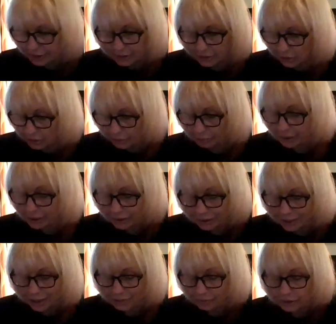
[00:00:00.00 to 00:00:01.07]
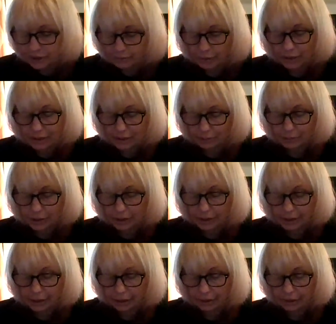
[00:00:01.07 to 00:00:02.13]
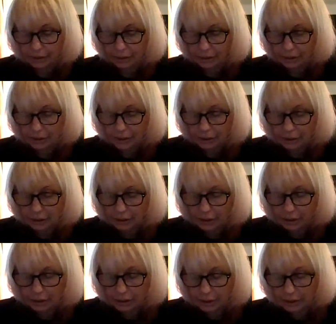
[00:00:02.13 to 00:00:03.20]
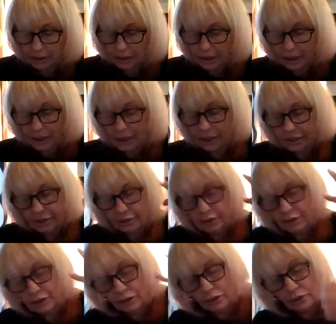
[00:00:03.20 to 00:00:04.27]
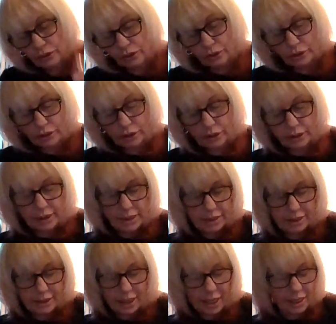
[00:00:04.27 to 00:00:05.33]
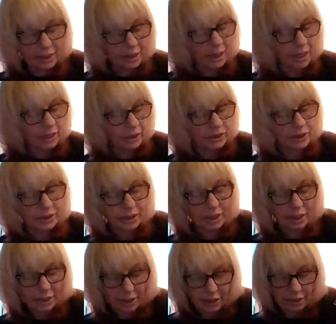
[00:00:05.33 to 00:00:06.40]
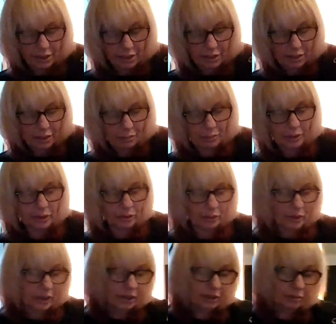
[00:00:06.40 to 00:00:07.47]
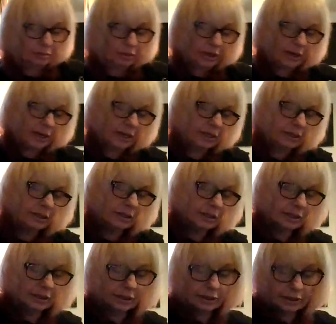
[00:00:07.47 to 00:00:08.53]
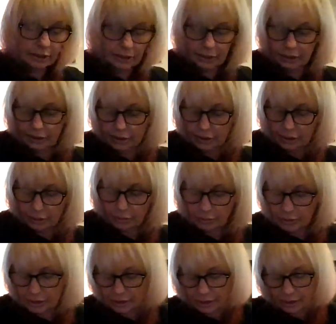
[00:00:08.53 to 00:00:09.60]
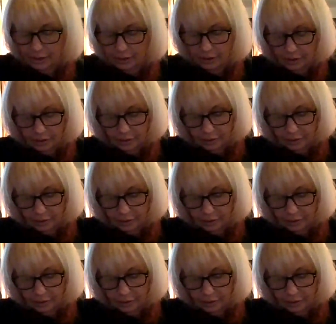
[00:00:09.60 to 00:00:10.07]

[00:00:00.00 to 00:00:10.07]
it's going to be a lot of responsibility. And it's kind of got you stuck and hung up in your in your brain because